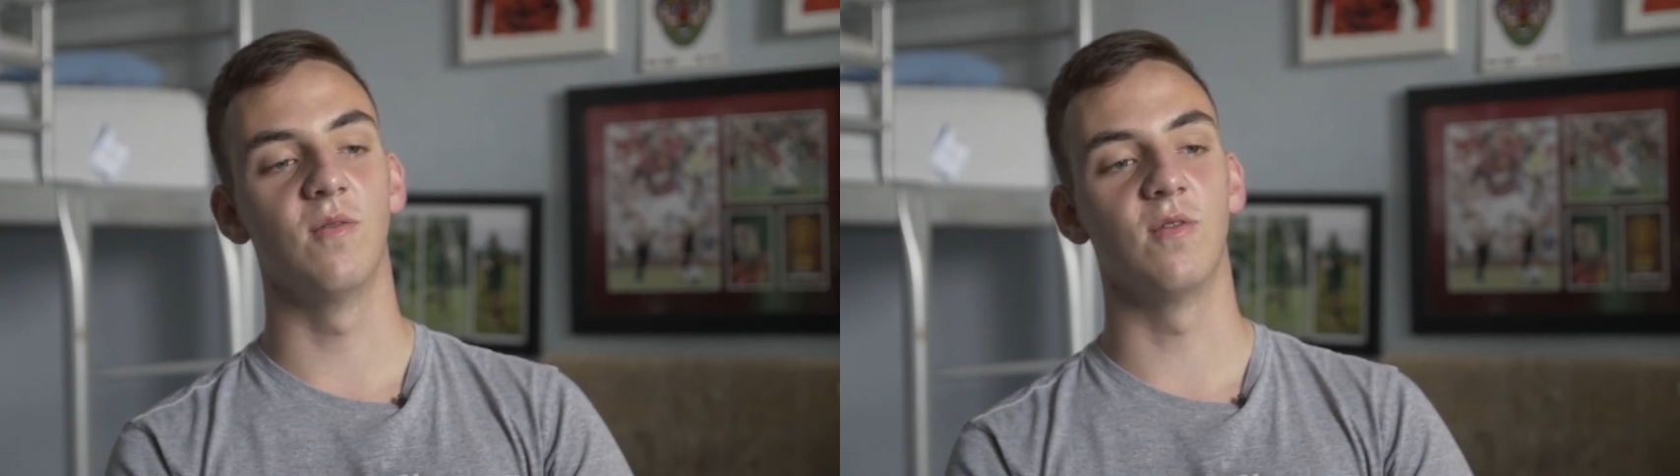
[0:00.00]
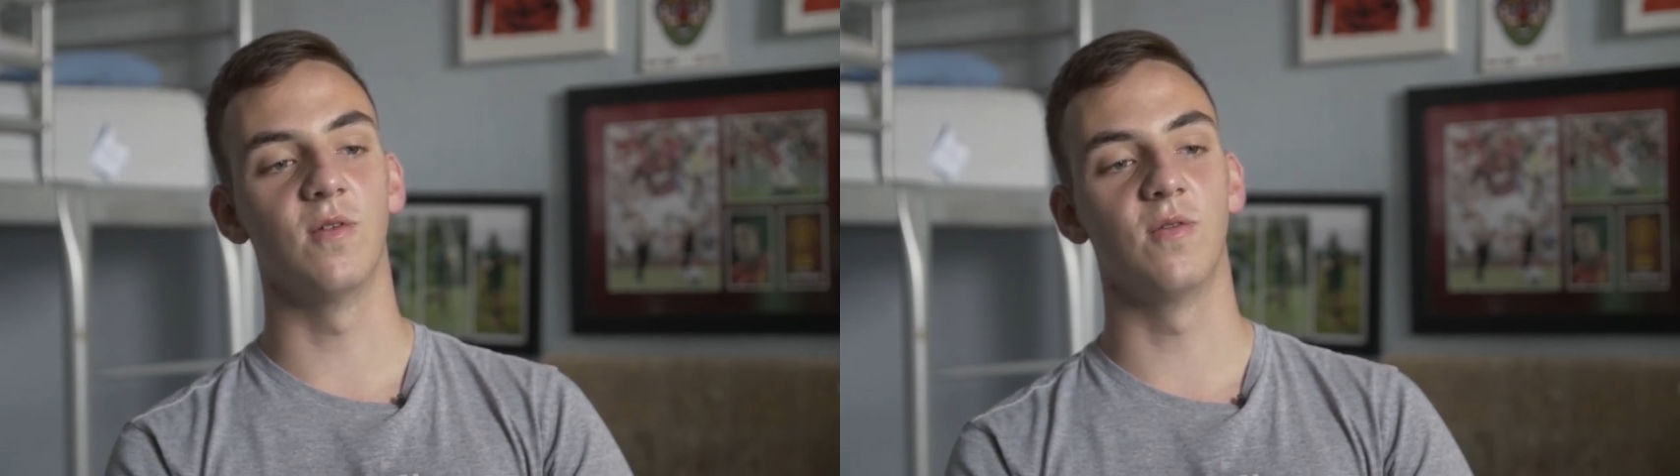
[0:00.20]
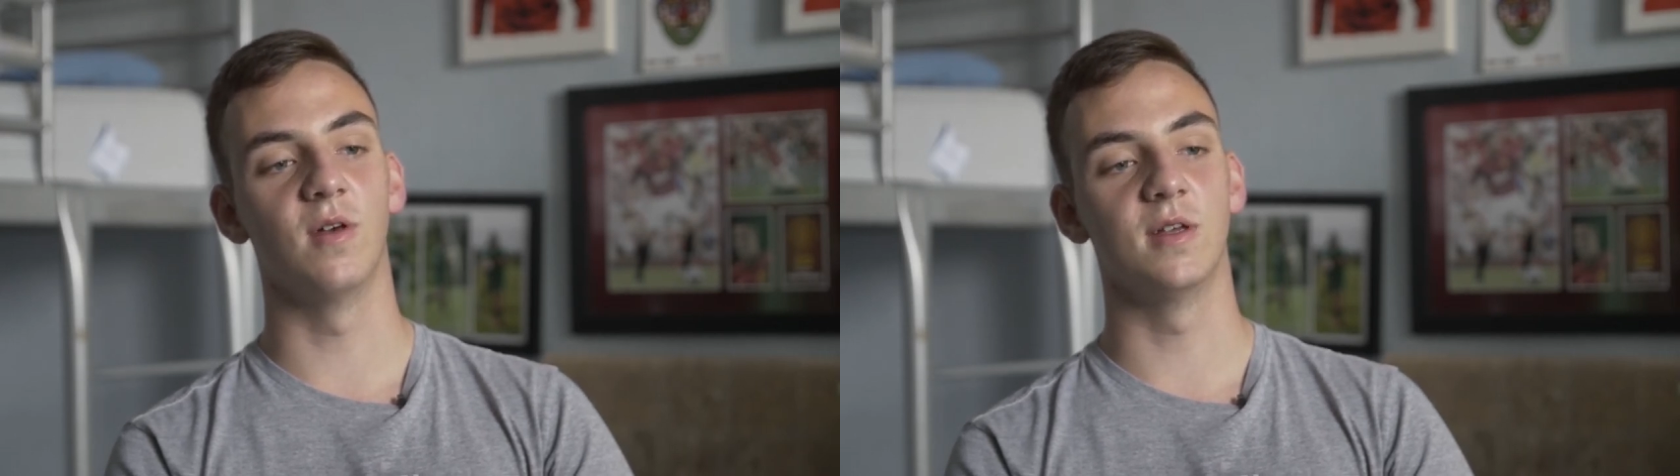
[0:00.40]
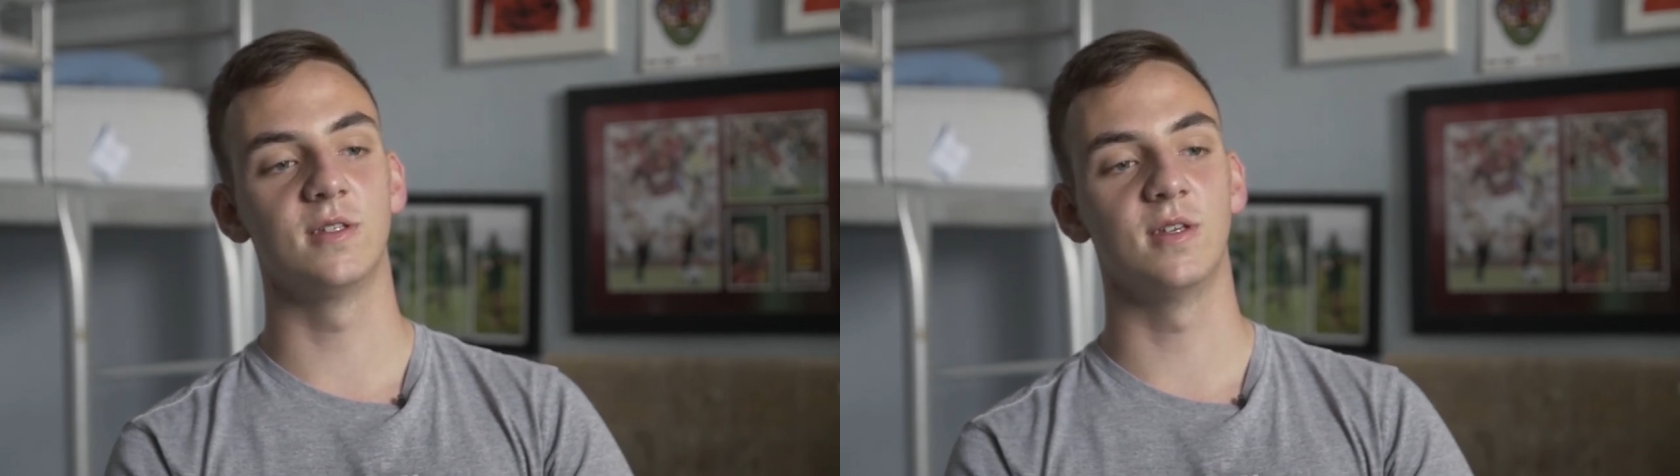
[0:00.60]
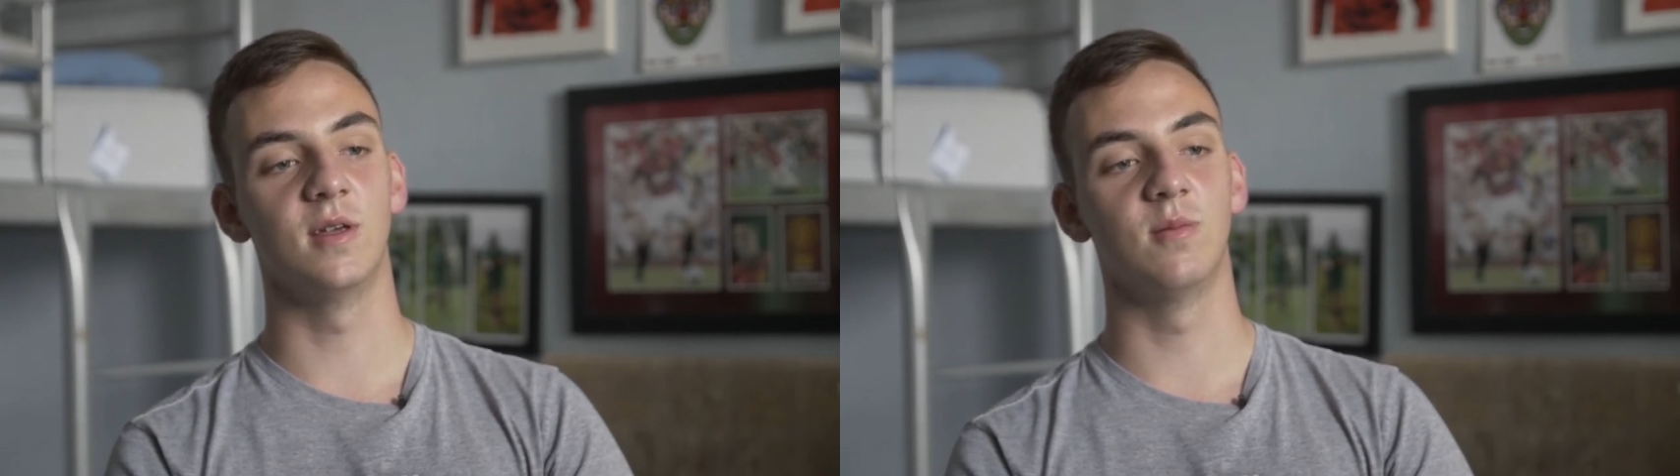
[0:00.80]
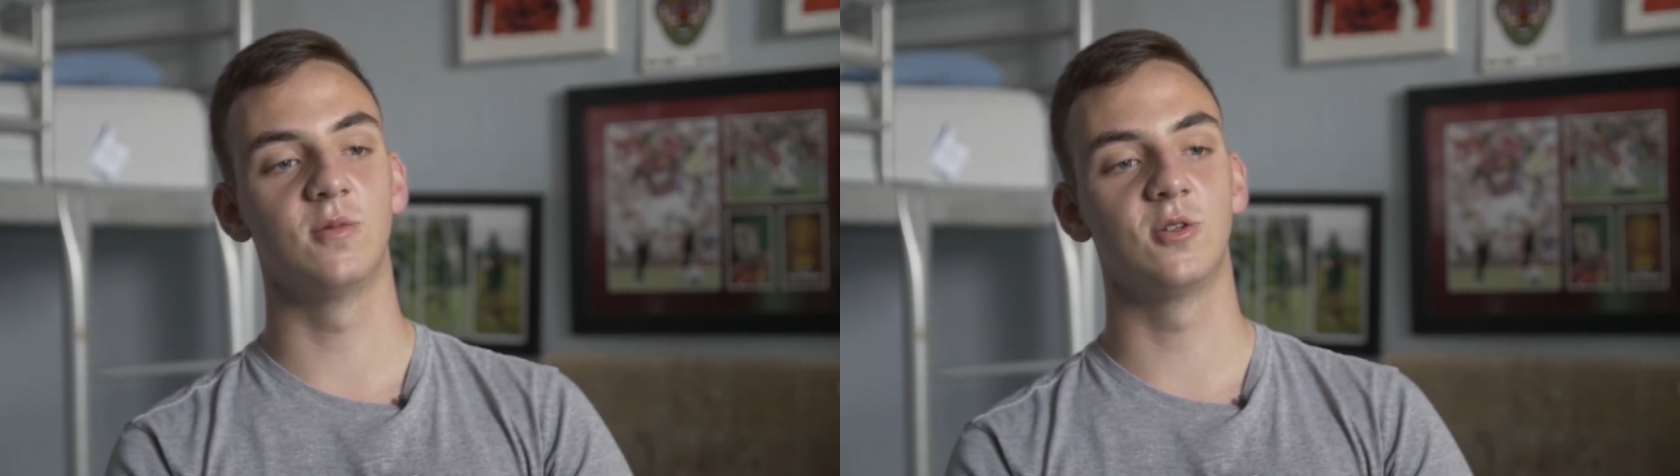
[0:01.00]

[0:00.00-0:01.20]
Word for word: for the first team,